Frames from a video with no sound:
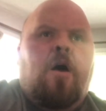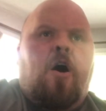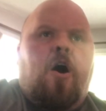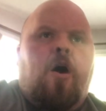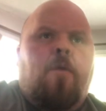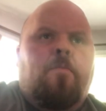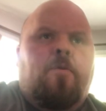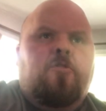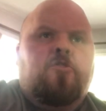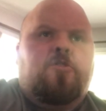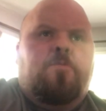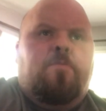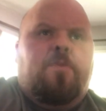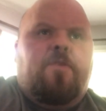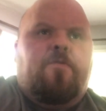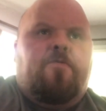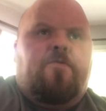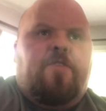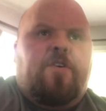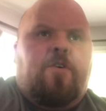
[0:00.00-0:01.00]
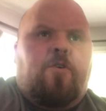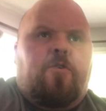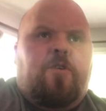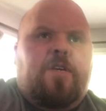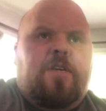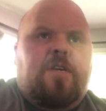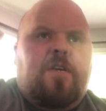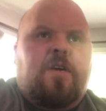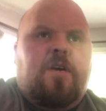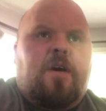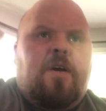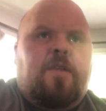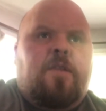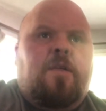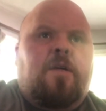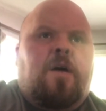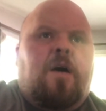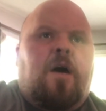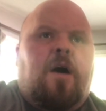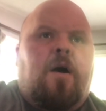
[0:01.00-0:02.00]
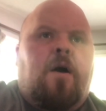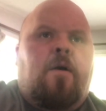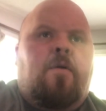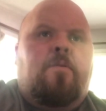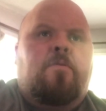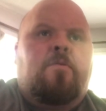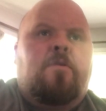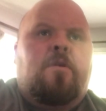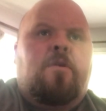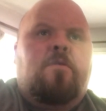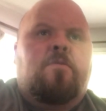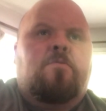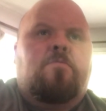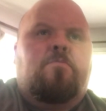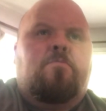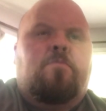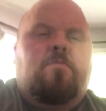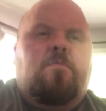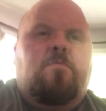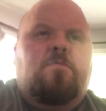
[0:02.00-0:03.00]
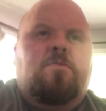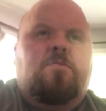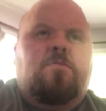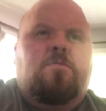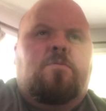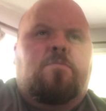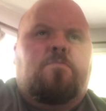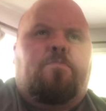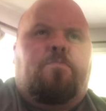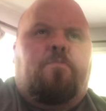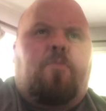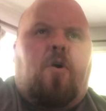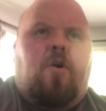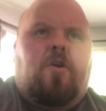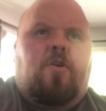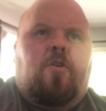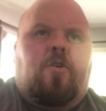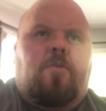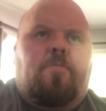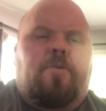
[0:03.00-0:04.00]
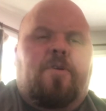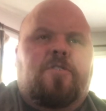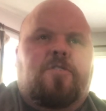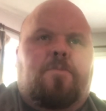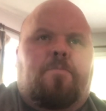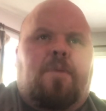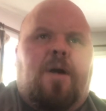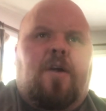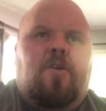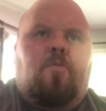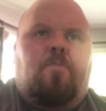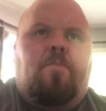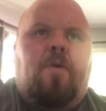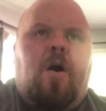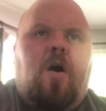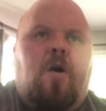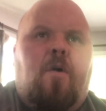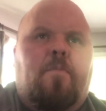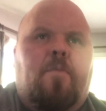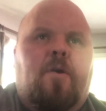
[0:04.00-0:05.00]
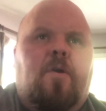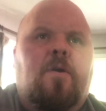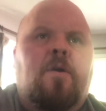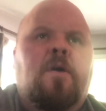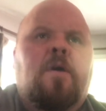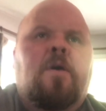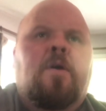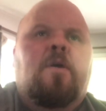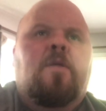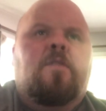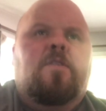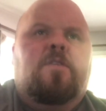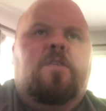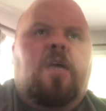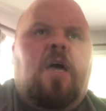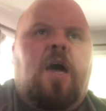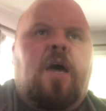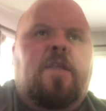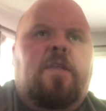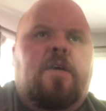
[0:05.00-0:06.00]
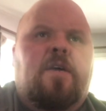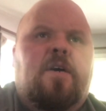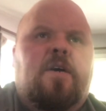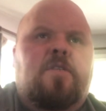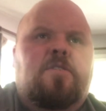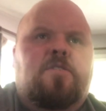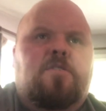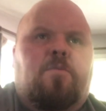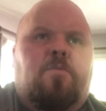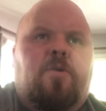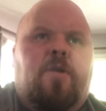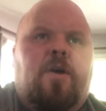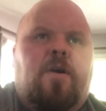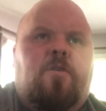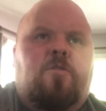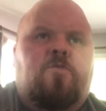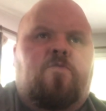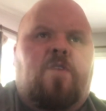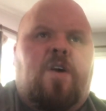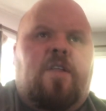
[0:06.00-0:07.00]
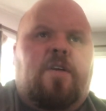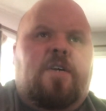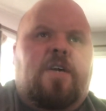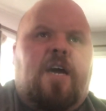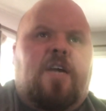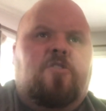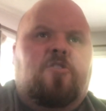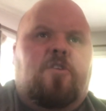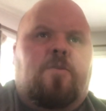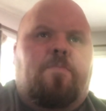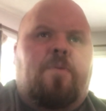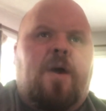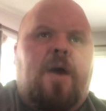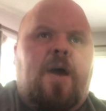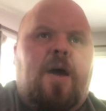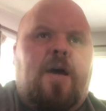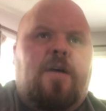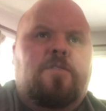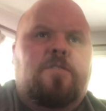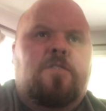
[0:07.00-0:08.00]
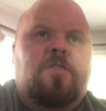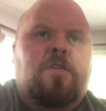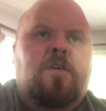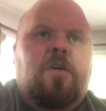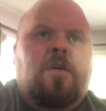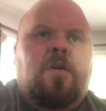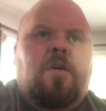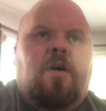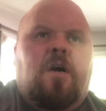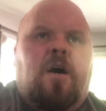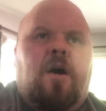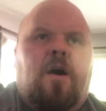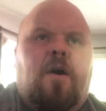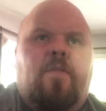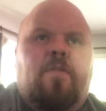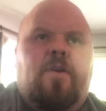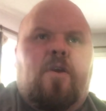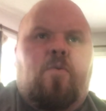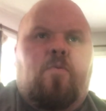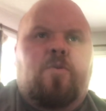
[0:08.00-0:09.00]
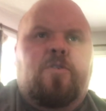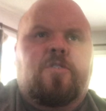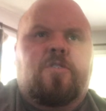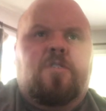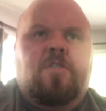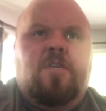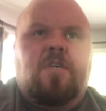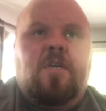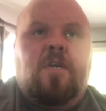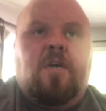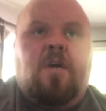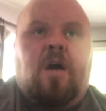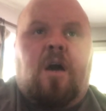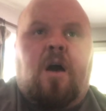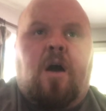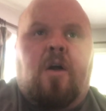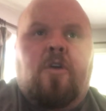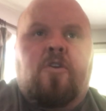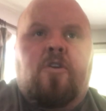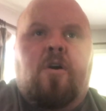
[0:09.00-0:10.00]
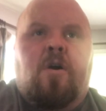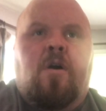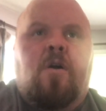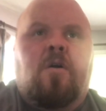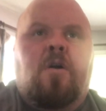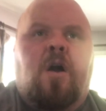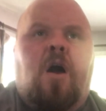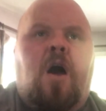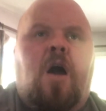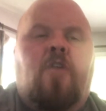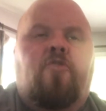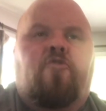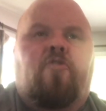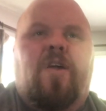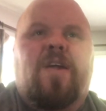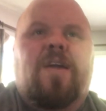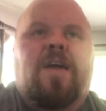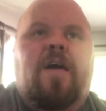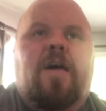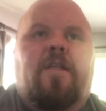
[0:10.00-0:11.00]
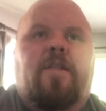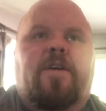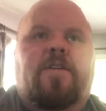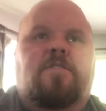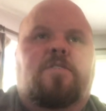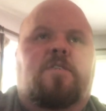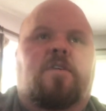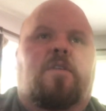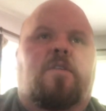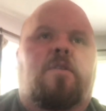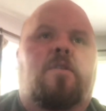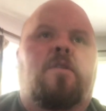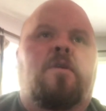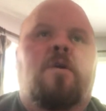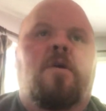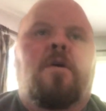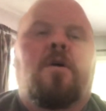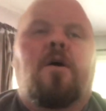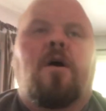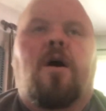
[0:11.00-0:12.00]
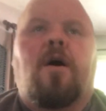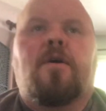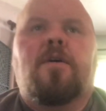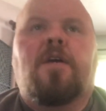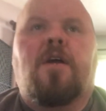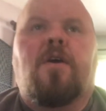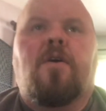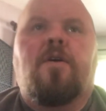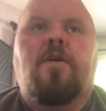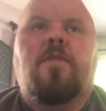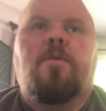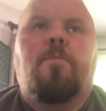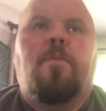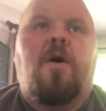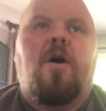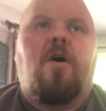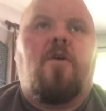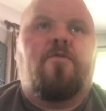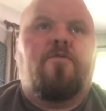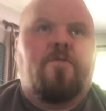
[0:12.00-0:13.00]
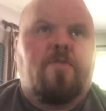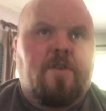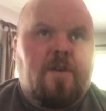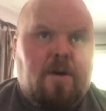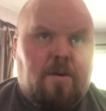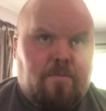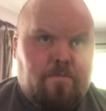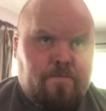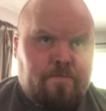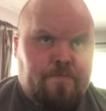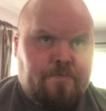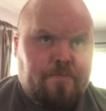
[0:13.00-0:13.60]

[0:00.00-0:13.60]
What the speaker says: Almost to midfield again. Parker completes to Michael Palmer. The tight end, someone else finally catching a pass. There we see young Andre Ellington carrying the ball for them.